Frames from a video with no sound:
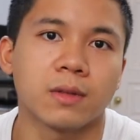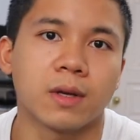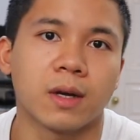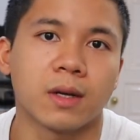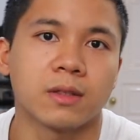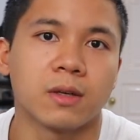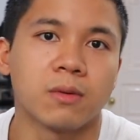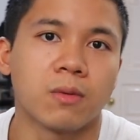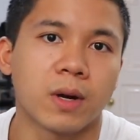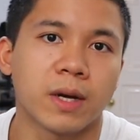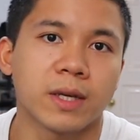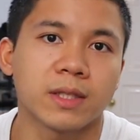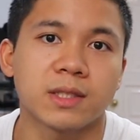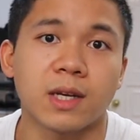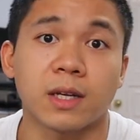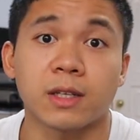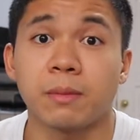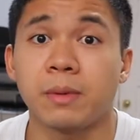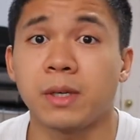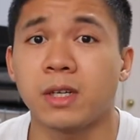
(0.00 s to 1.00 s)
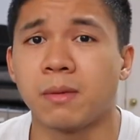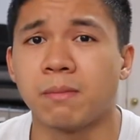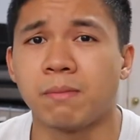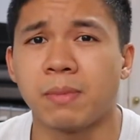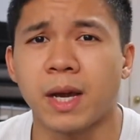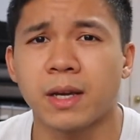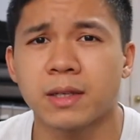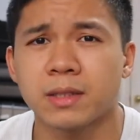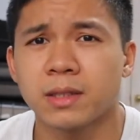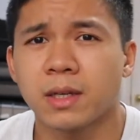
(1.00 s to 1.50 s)
Don't worry, it's not gonna be
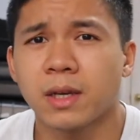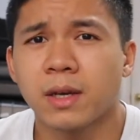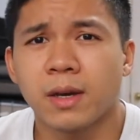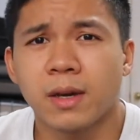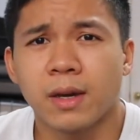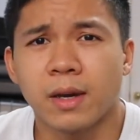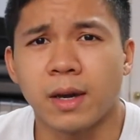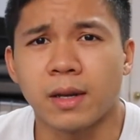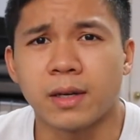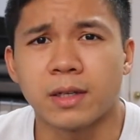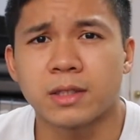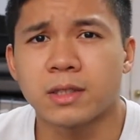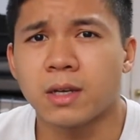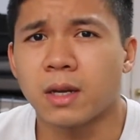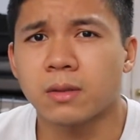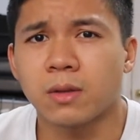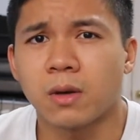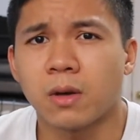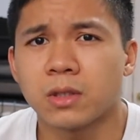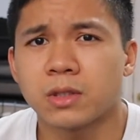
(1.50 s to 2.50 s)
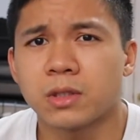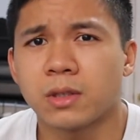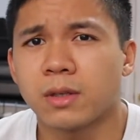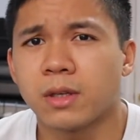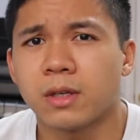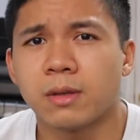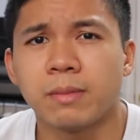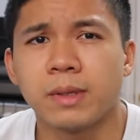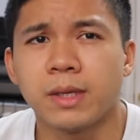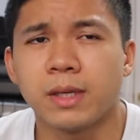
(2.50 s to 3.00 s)
complex, and it's not also
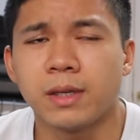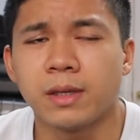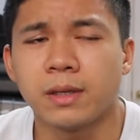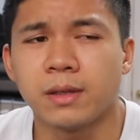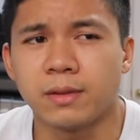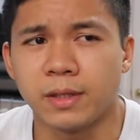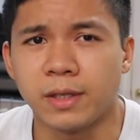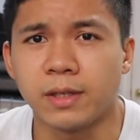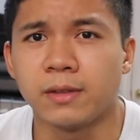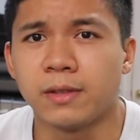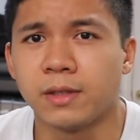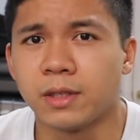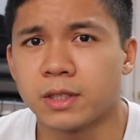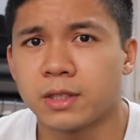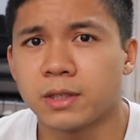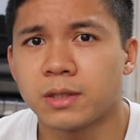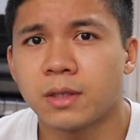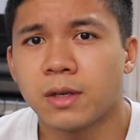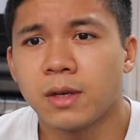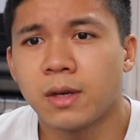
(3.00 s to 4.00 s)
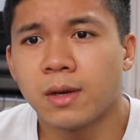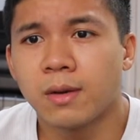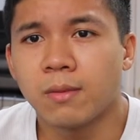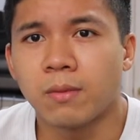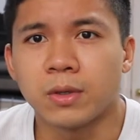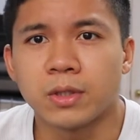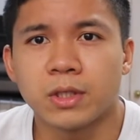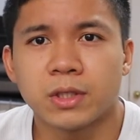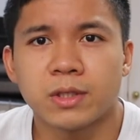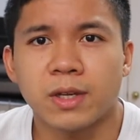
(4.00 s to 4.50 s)
gonna be tedious.
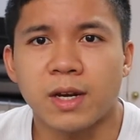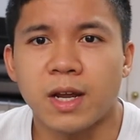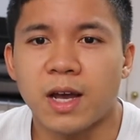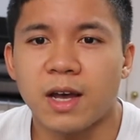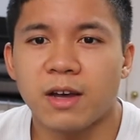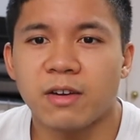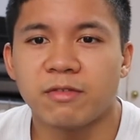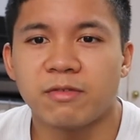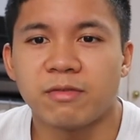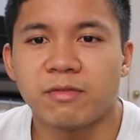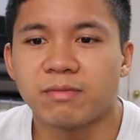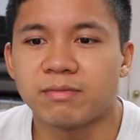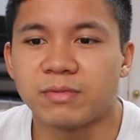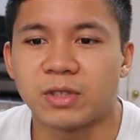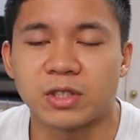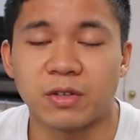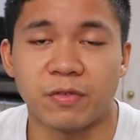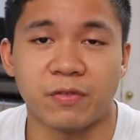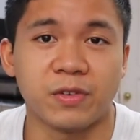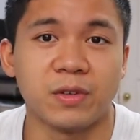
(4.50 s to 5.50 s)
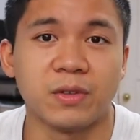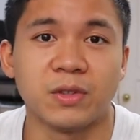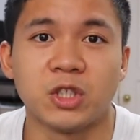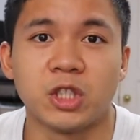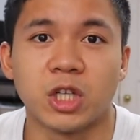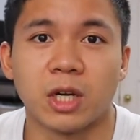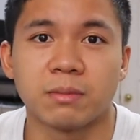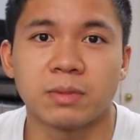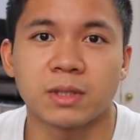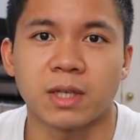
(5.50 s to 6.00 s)
We're just gonna have just a few
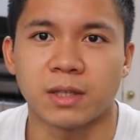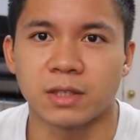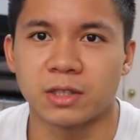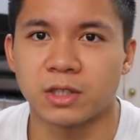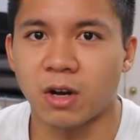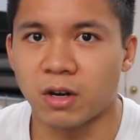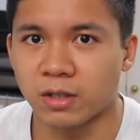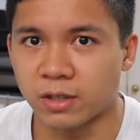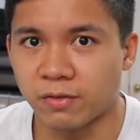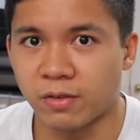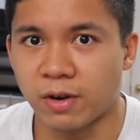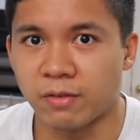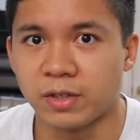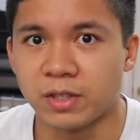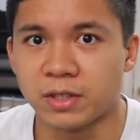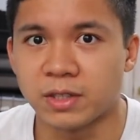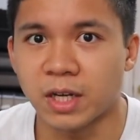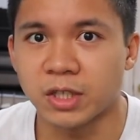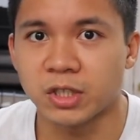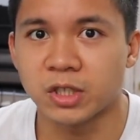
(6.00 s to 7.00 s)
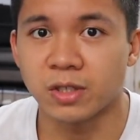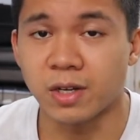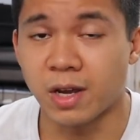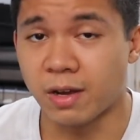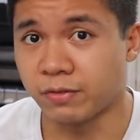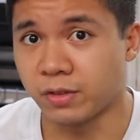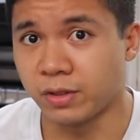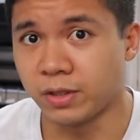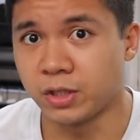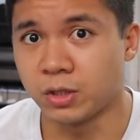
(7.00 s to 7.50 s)
jumps at the start of every session
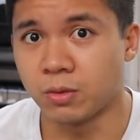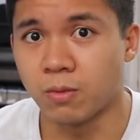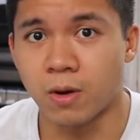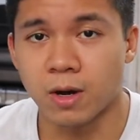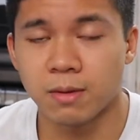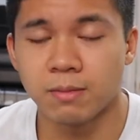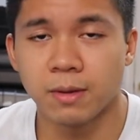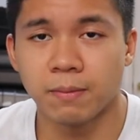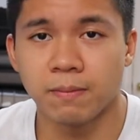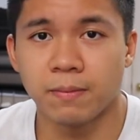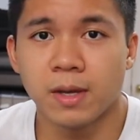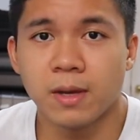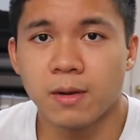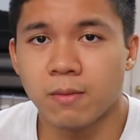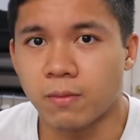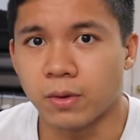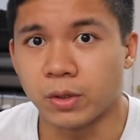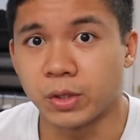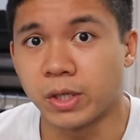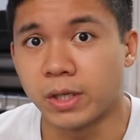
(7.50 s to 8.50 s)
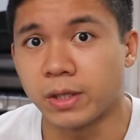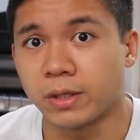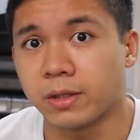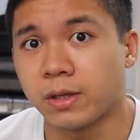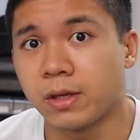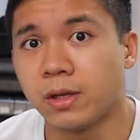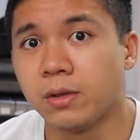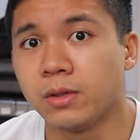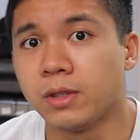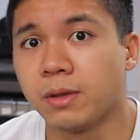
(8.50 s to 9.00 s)
after each warm-up. We're gonna
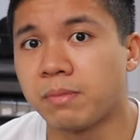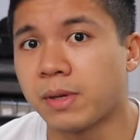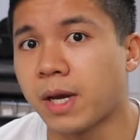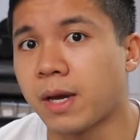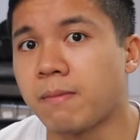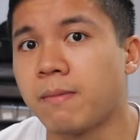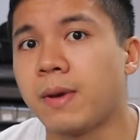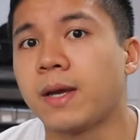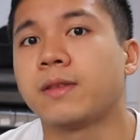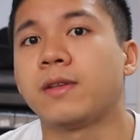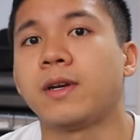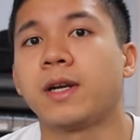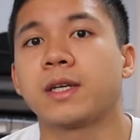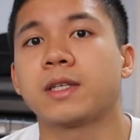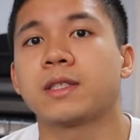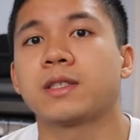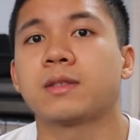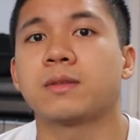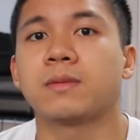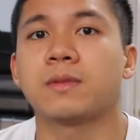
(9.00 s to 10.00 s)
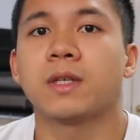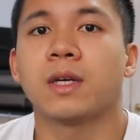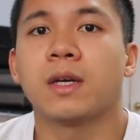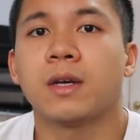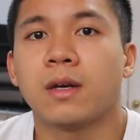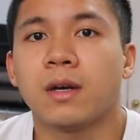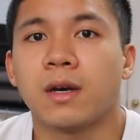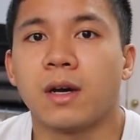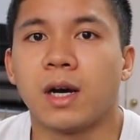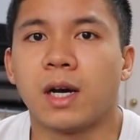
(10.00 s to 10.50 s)
include the plyometrics
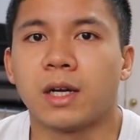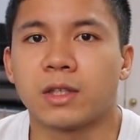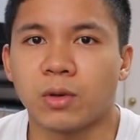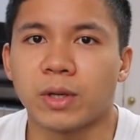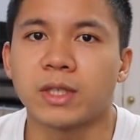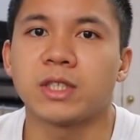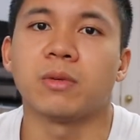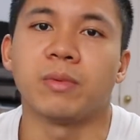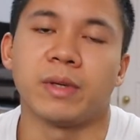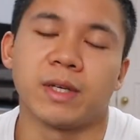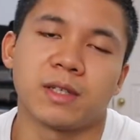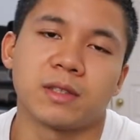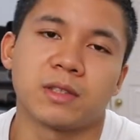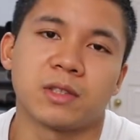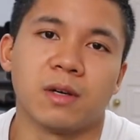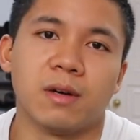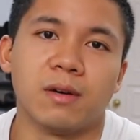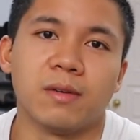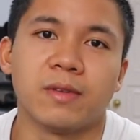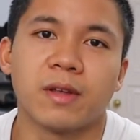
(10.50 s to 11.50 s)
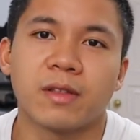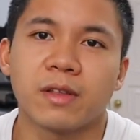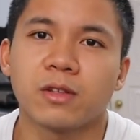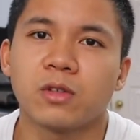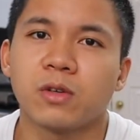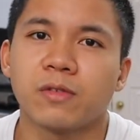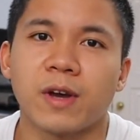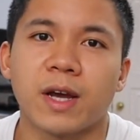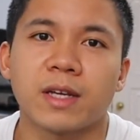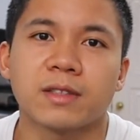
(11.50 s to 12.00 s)
twice a week. So nothing
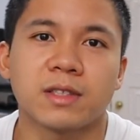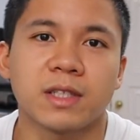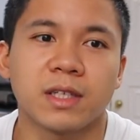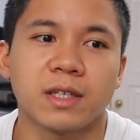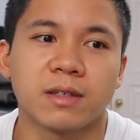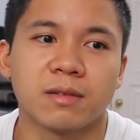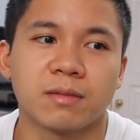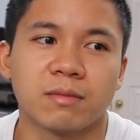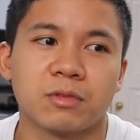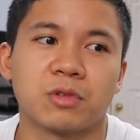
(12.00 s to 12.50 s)
too fancy.